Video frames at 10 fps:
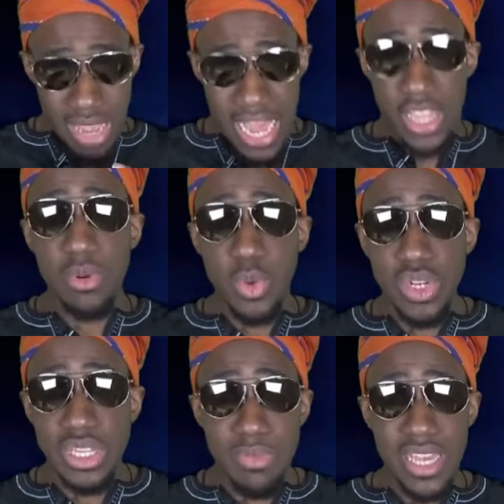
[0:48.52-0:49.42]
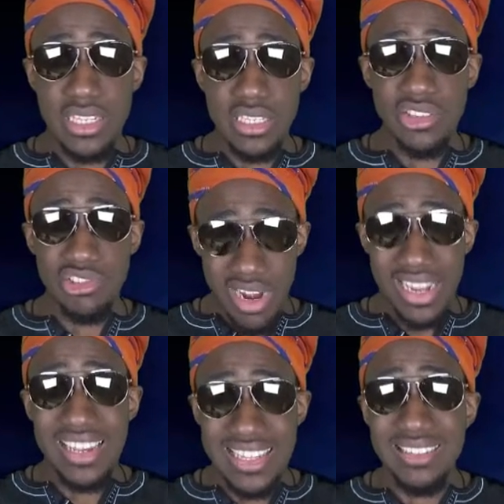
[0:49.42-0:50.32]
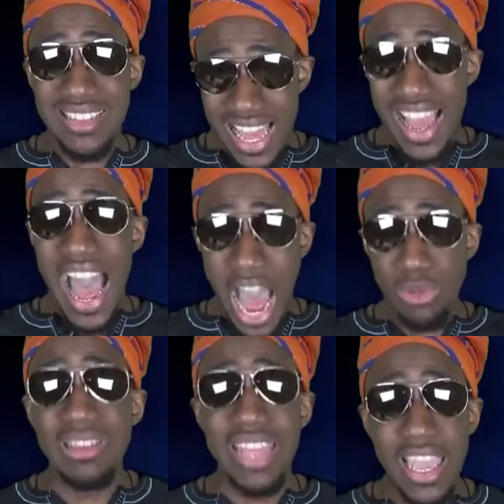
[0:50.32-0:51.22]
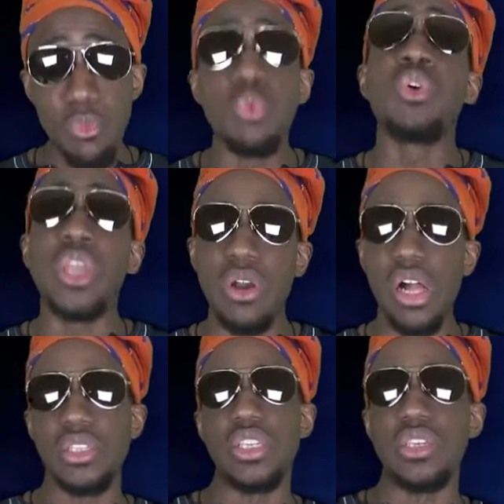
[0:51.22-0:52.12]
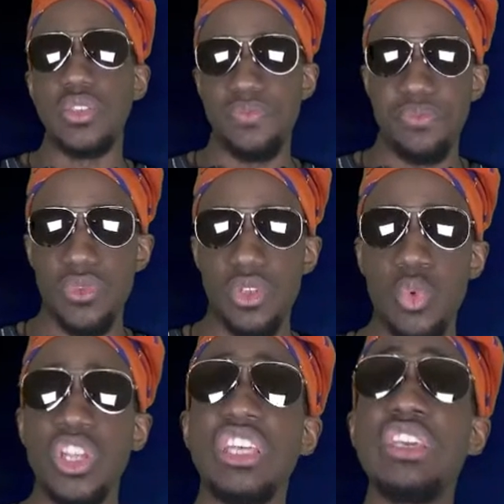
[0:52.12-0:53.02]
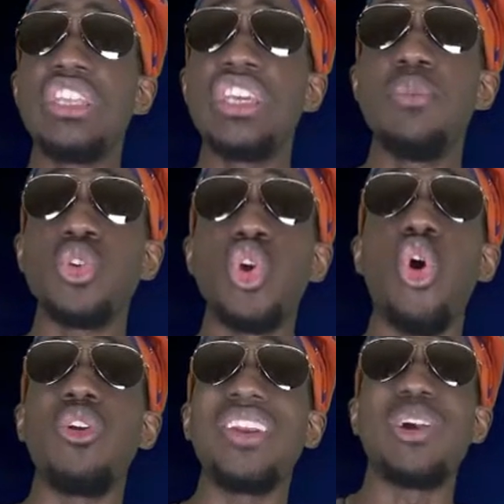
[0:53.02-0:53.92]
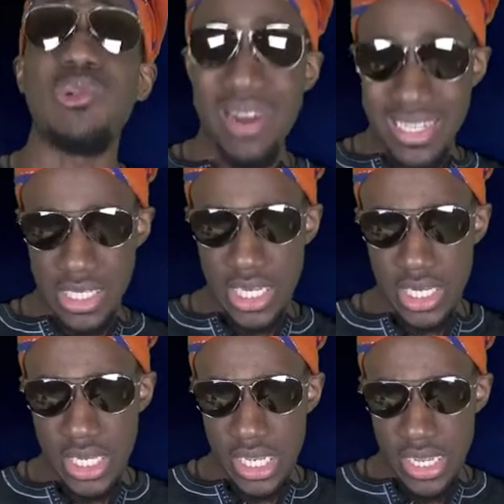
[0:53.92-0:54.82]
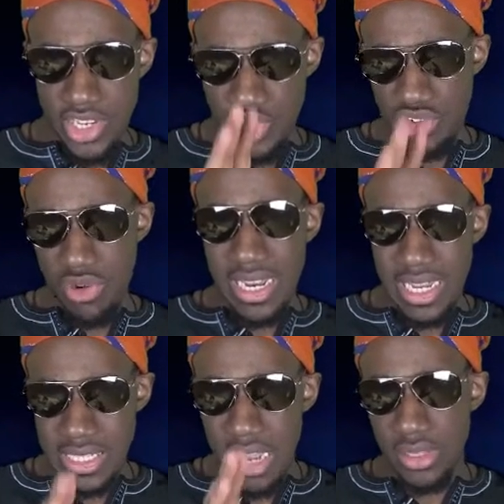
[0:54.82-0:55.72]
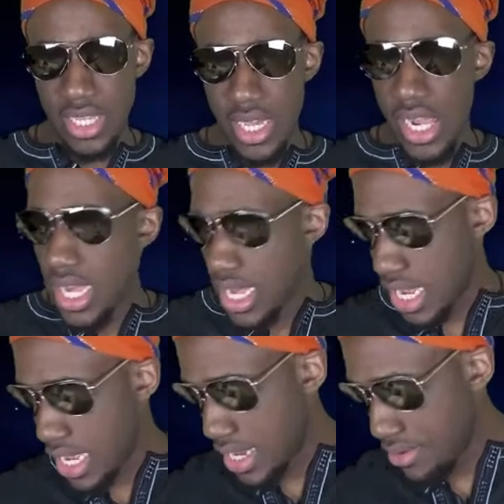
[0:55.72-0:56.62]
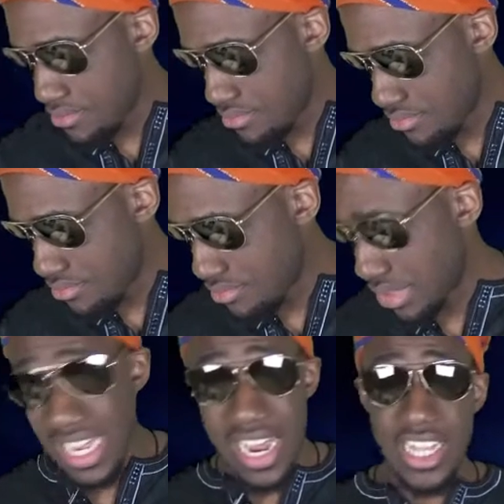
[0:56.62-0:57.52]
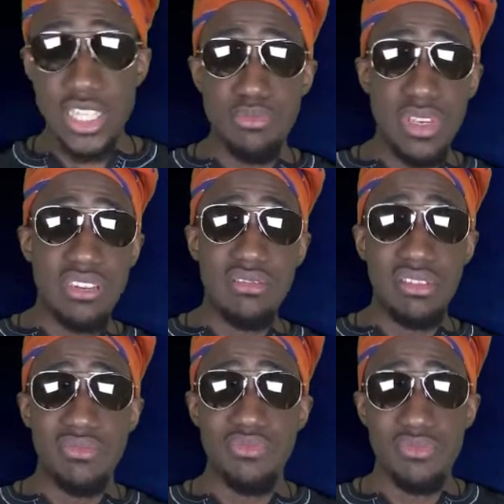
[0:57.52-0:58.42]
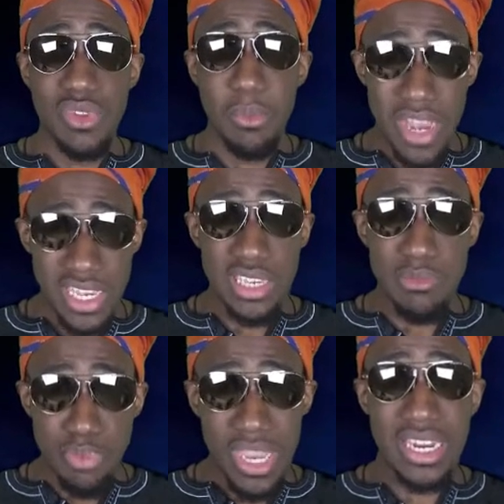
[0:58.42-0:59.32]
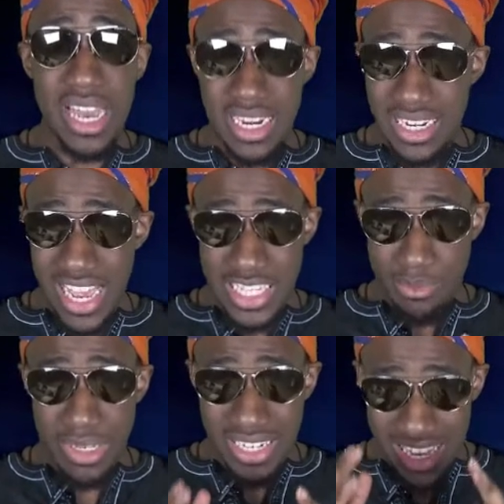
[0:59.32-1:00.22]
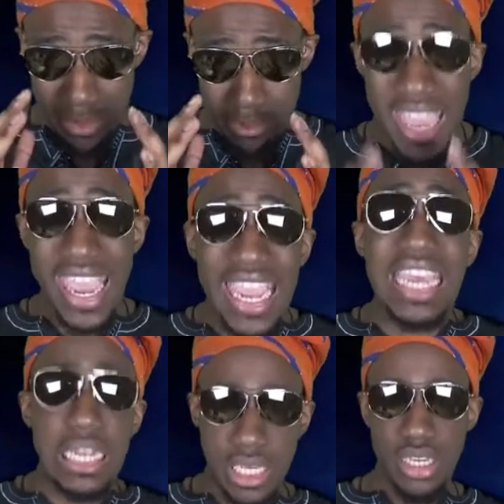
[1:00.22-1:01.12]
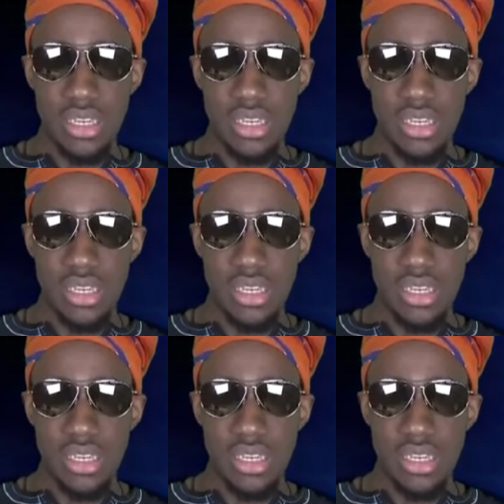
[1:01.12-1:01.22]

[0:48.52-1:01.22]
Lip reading: arguably one of the best strikers out there. Well, okay, I'll say this. One of the most underrated strikers out there. The guy has been my bane and has been a pain